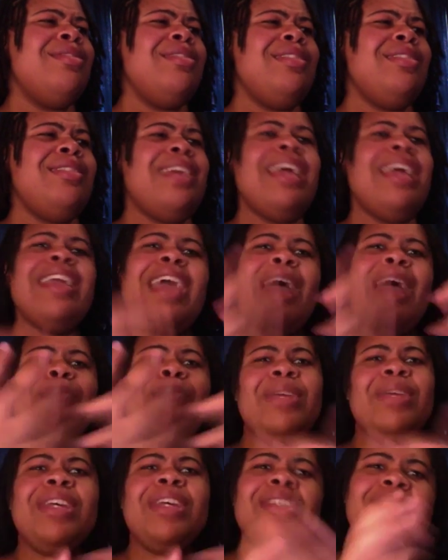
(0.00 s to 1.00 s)
they
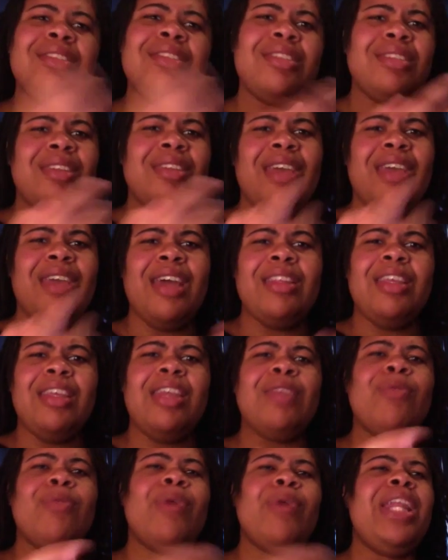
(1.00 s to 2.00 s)
got business together.
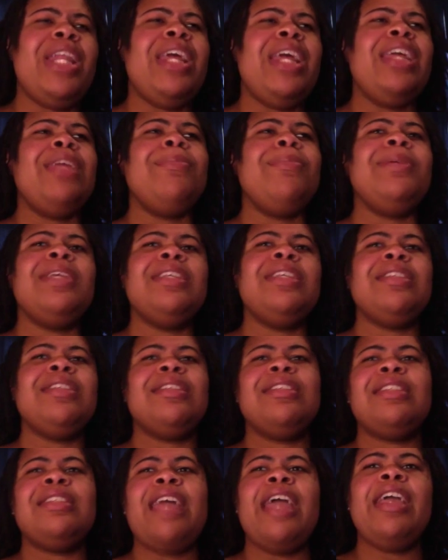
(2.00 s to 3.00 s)
in the way that he be
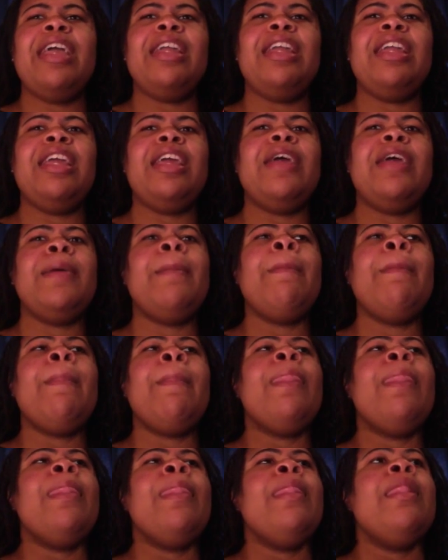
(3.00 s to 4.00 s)
staying in
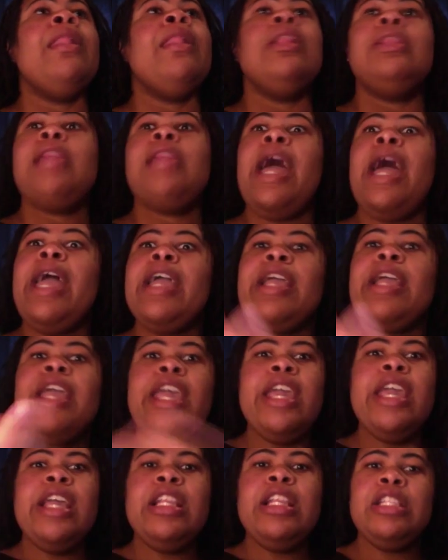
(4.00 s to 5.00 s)
like
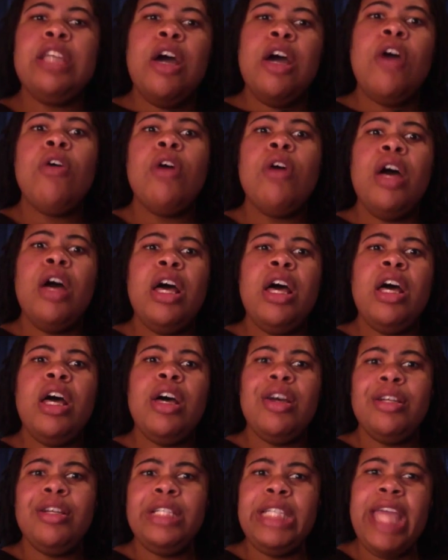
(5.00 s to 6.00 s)
he told
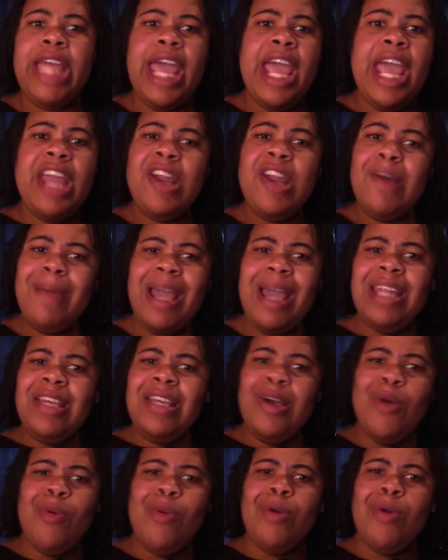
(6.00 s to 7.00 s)
her that ain't nobody
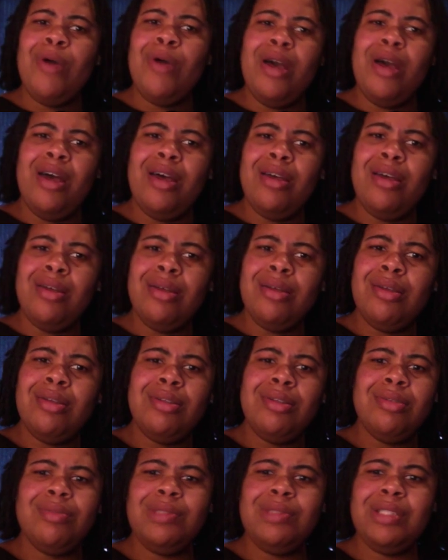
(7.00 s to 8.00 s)
gonna want her.
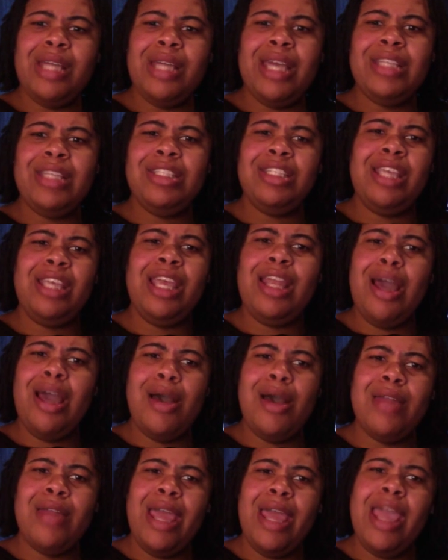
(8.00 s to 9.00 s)
It was like she ain't
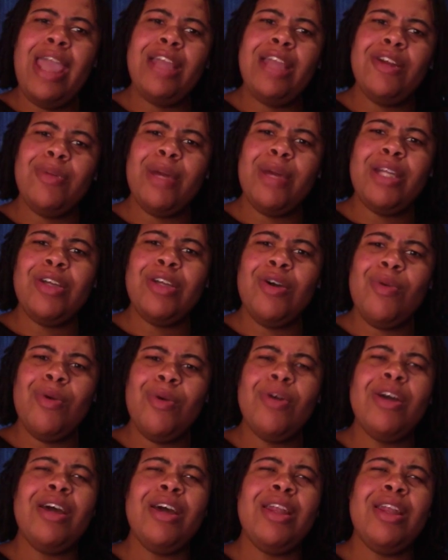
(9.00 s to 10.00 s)
all that. Ain't nobody gonna
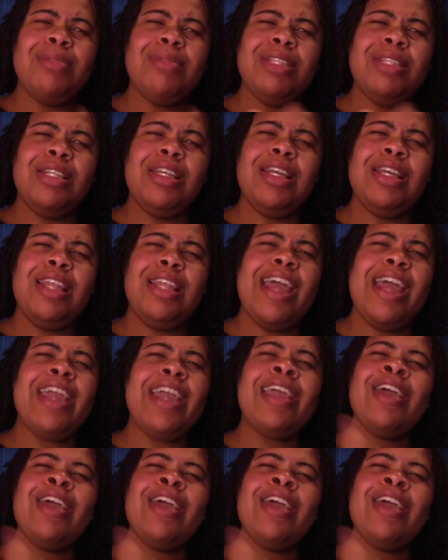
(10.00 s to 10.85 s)
want her. And I'm sitting here like,